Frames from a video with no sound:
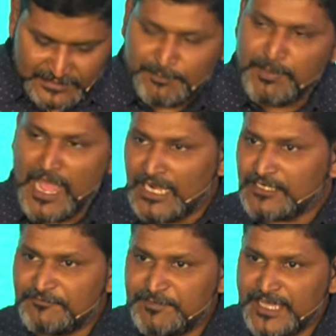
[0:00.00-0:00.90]
that the
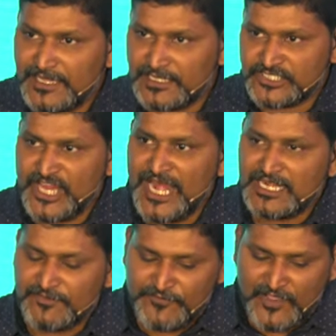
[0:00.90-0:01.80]
part of being a
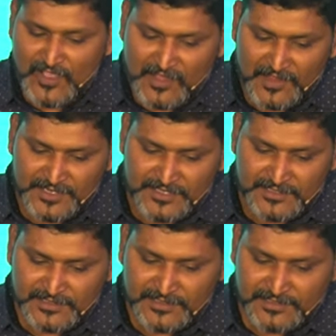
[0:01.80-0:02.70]
child of
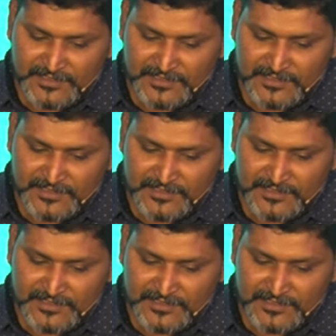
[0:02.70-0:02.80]
God